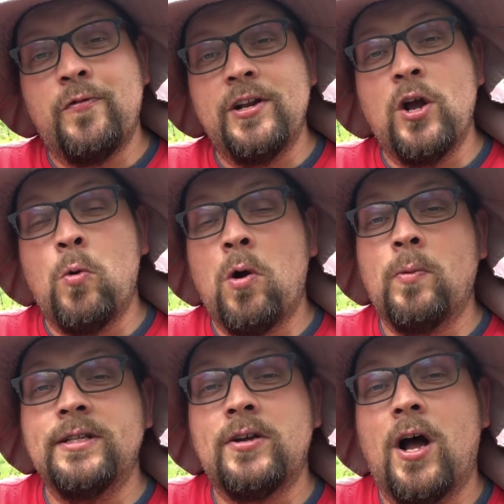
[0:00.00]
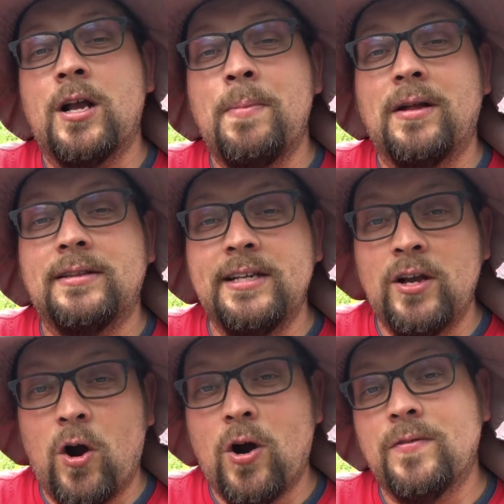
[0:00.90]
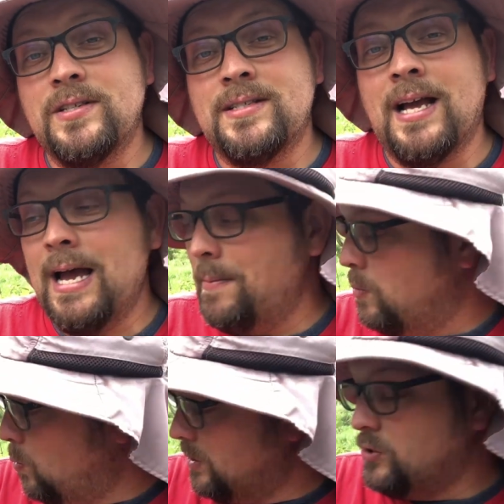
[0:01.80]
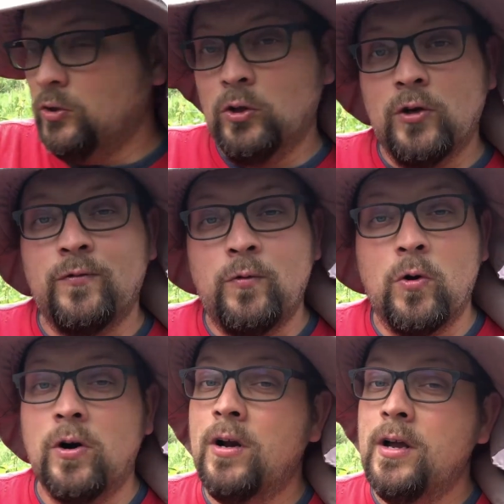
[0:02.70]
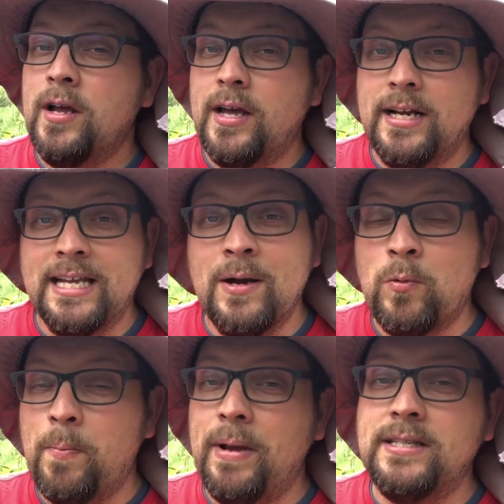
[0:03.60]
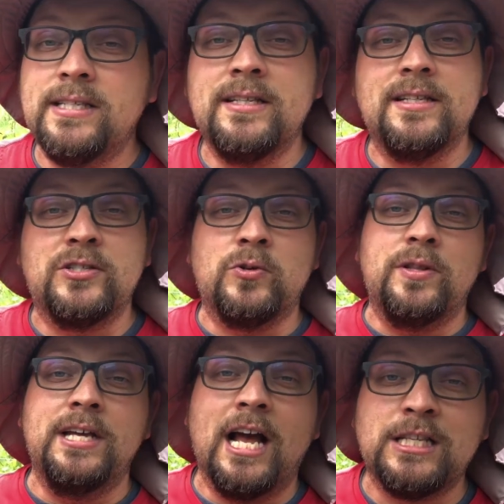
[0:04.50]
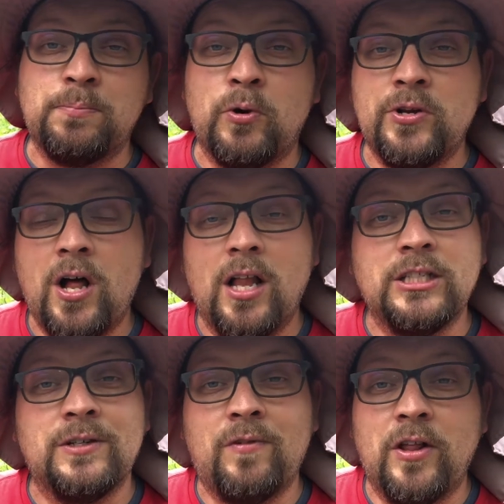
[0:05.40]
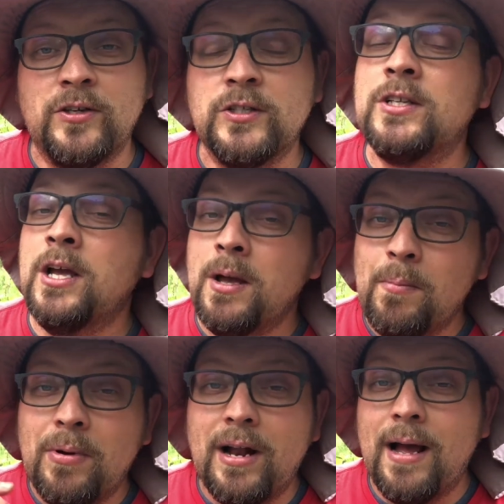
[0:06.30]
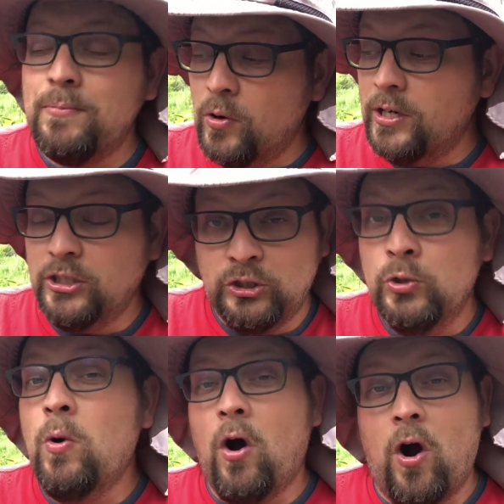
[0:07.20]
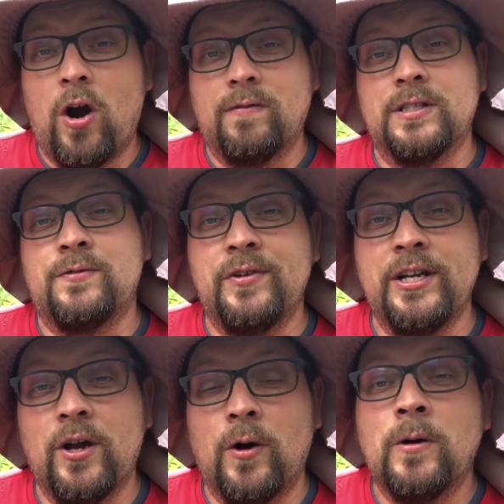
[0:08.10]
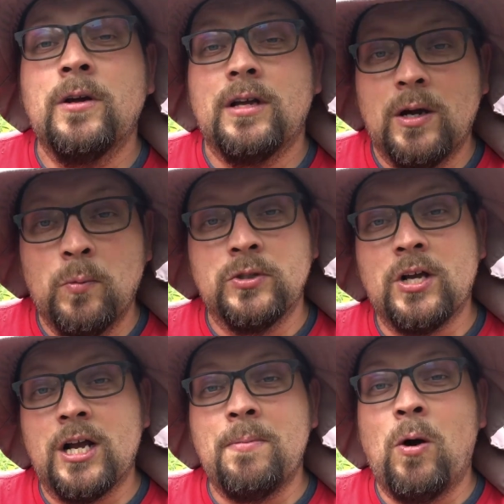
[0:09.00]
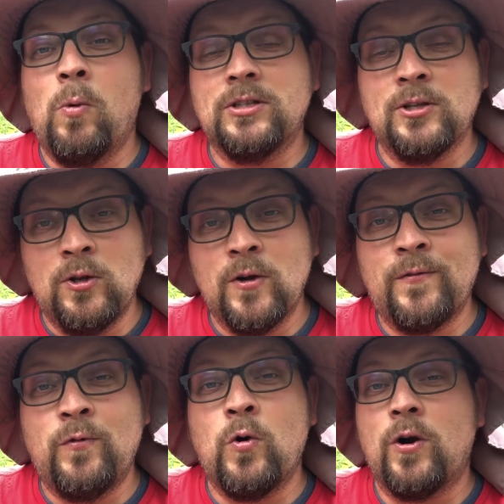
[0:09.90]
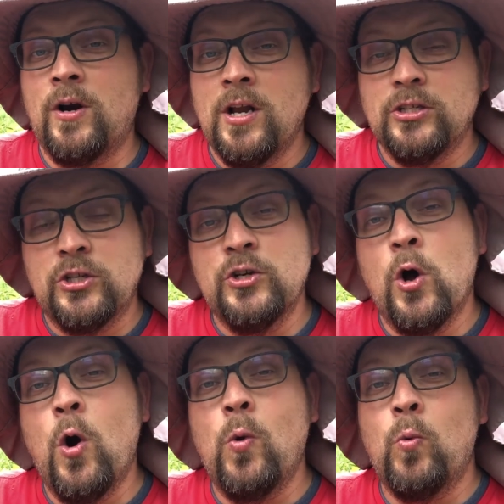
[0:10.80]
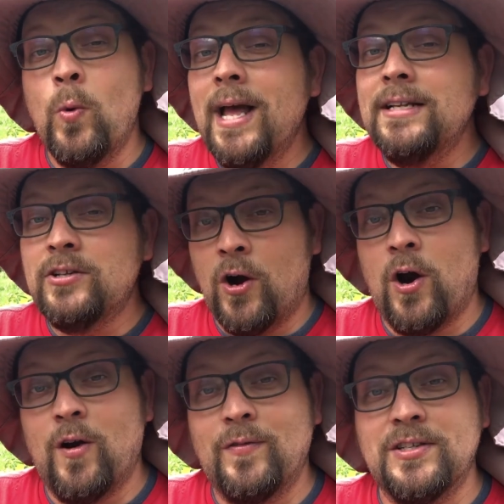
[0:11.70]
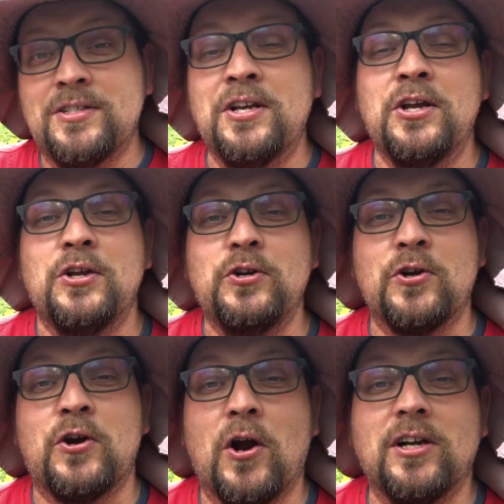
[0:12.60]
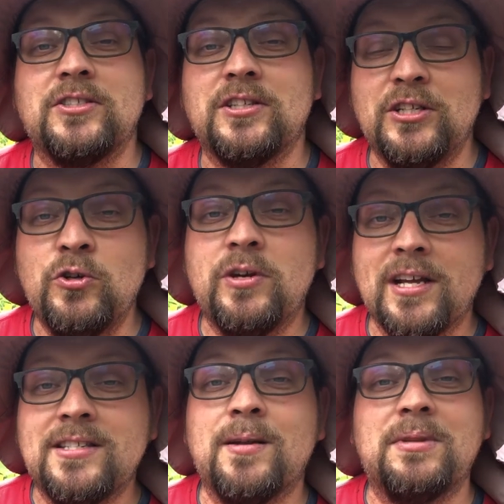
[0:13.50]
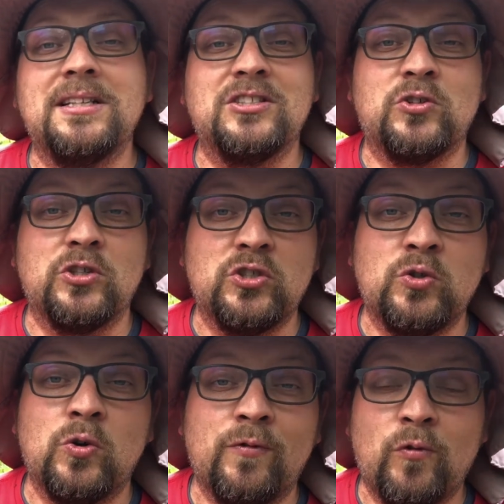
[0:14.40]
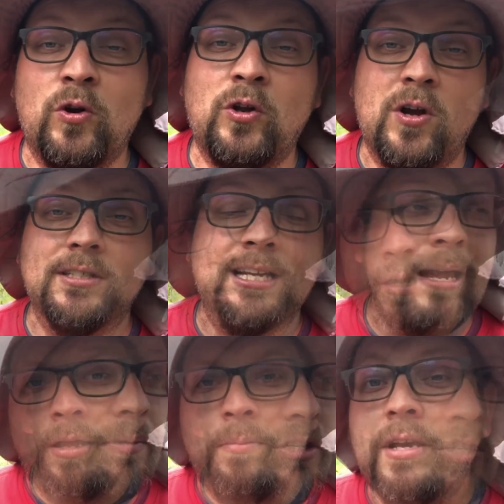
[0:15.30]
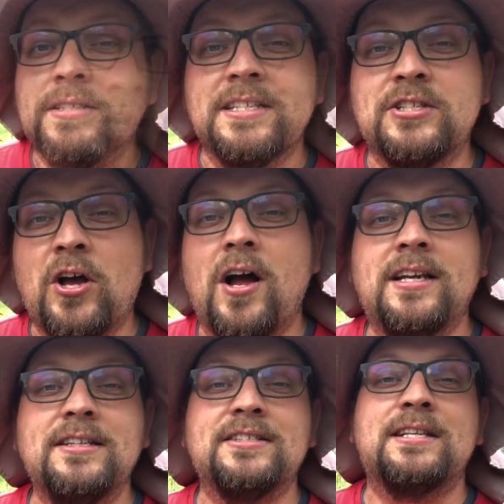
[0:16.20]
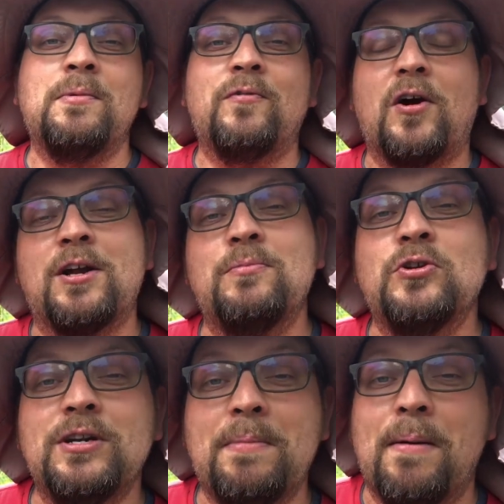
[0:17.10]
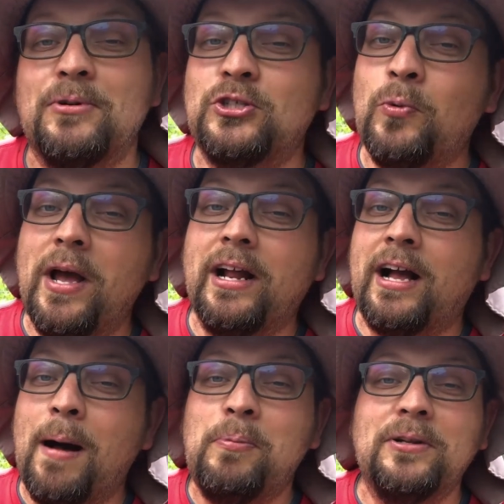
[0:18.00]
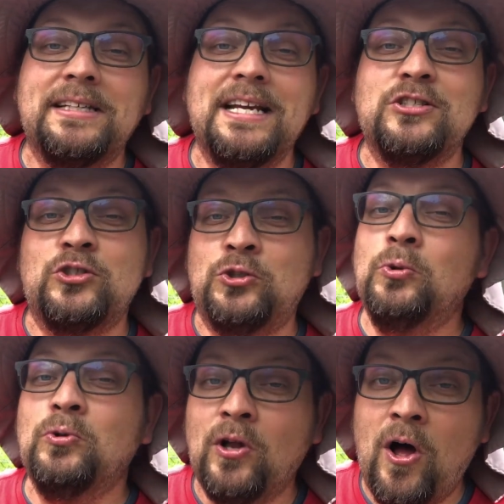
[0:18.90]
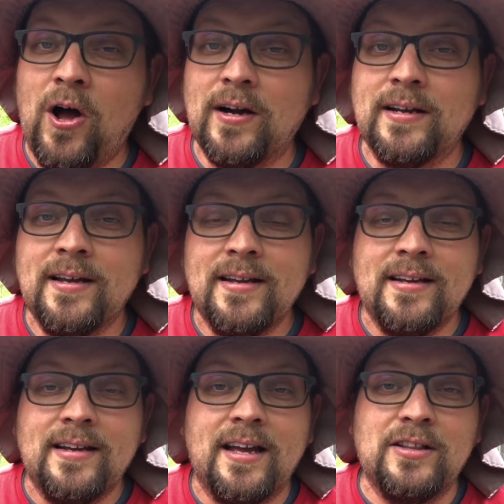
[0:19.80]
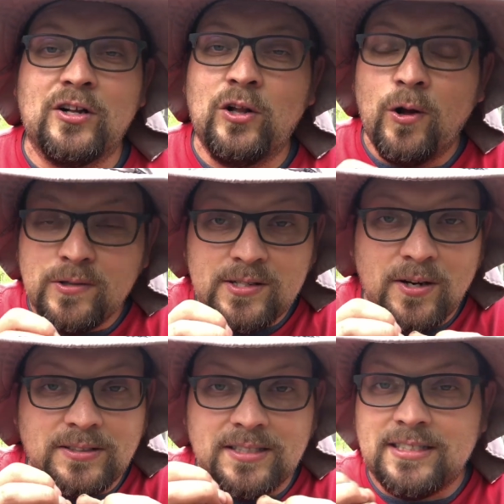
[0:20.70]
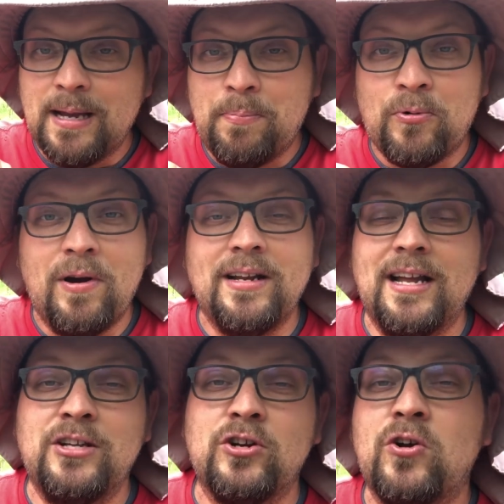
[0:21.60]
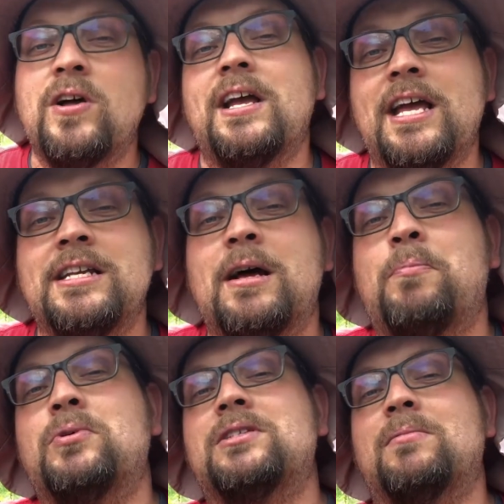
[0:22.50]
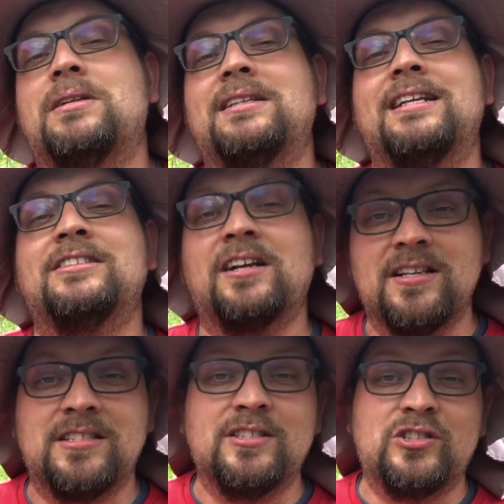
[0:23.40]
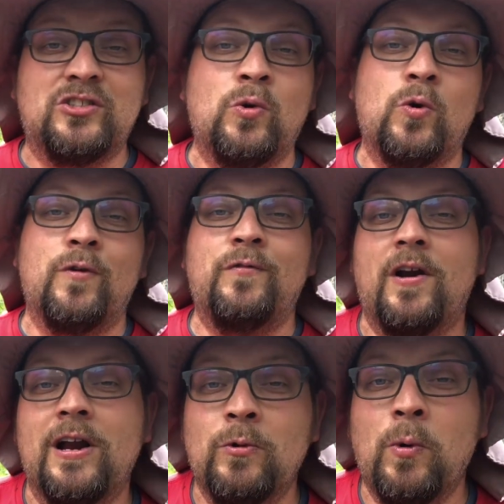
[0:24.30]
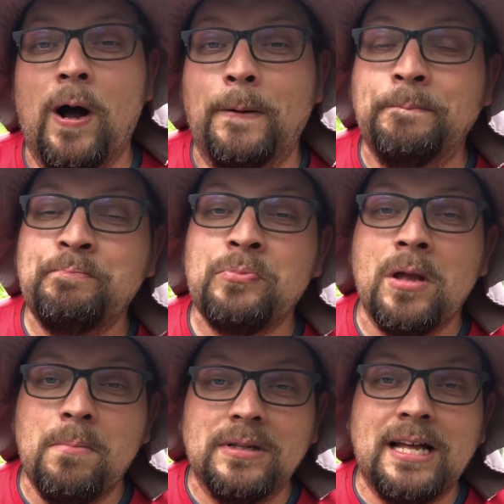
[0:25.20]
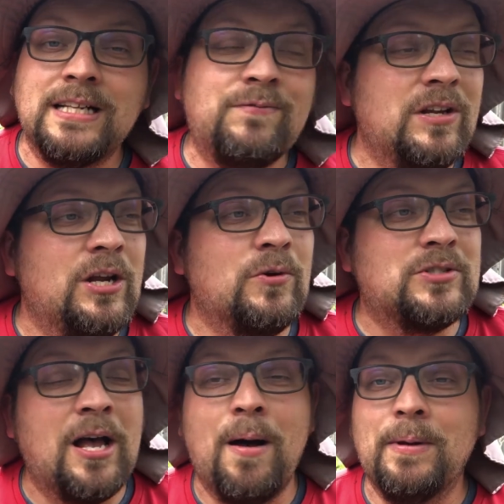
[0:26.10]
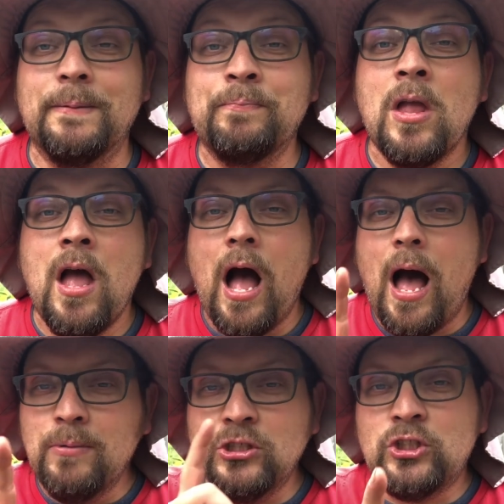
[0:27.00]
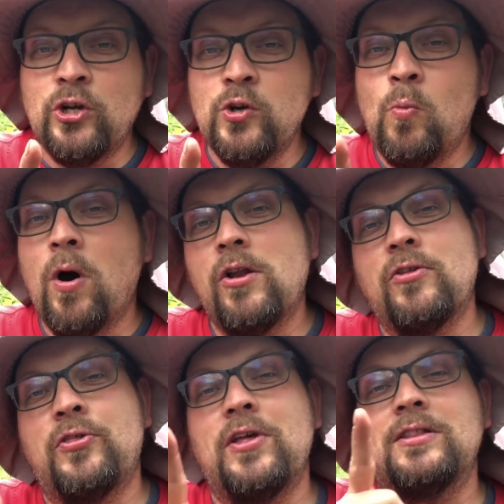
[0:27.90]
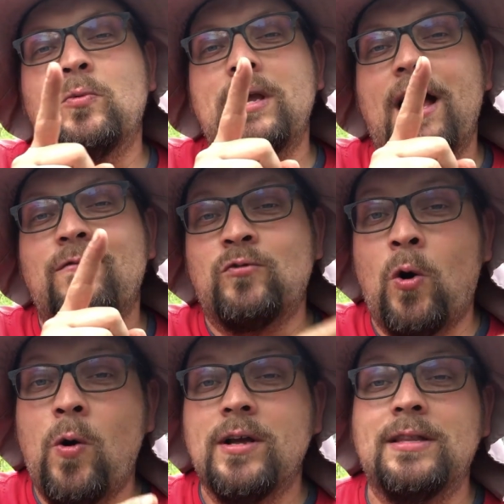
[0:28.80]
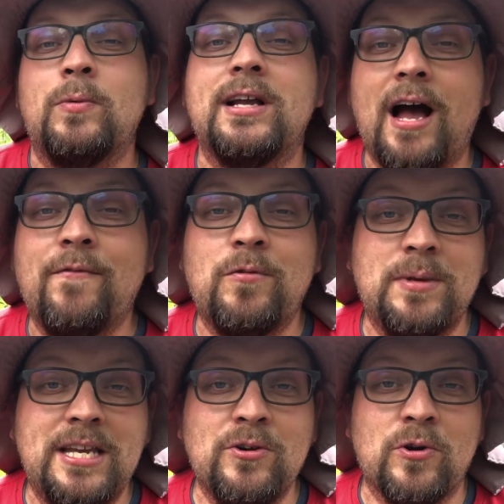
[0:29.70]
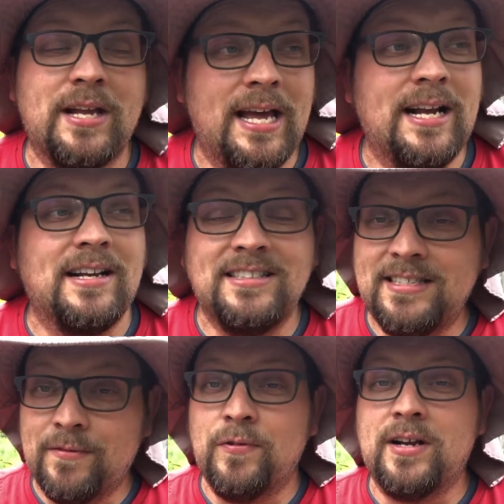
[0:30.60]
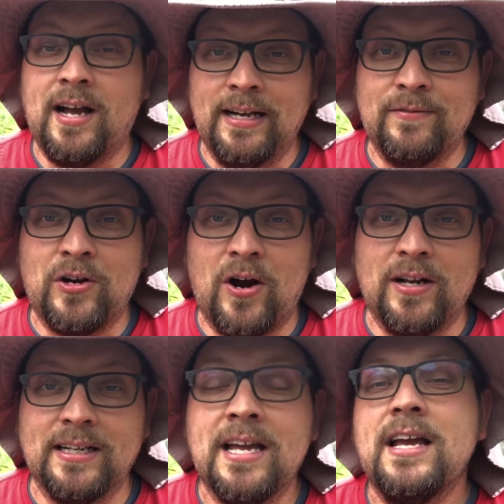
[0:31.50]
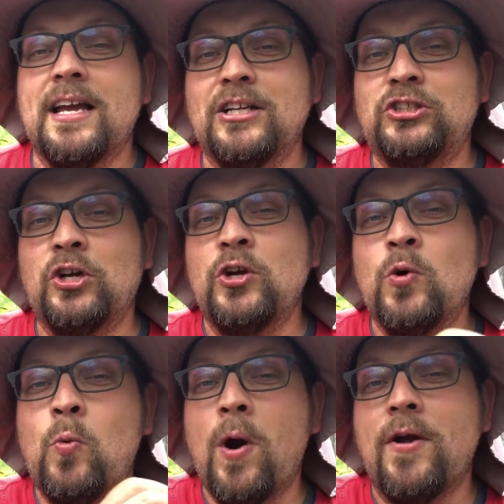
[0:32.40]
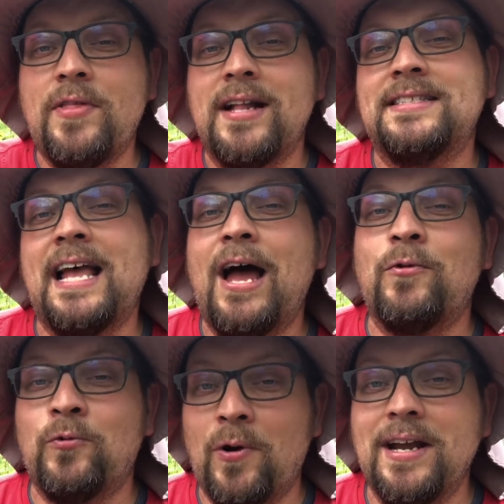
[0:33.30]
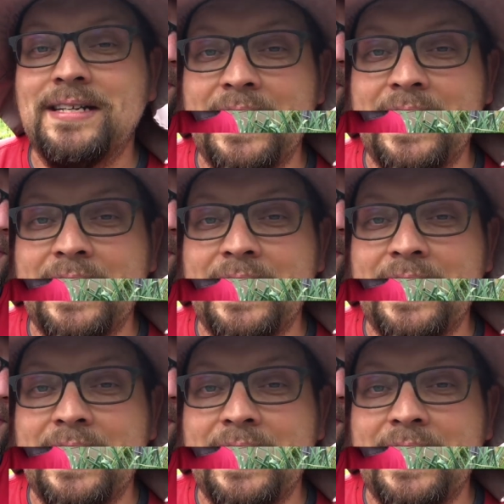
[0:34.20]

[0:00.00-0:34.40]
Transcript: video where we talk about the harvest time and what to look for. And again, we're basing this on the expert knowledge of others, but I'm going to do a harvest video and we'll talk about what to look for to know when to harvest your garlic so that you get something that's going to store for a long time. Because in talking to some of our community members, you wait a couple days too long and the cloves start to separate and you're gonna end up with something that doesn't store very well. But that video is coming. I'm gonna show you one other thing that we have growing that we got from Keene Organic, a different kind of garlic, and show you where that's at right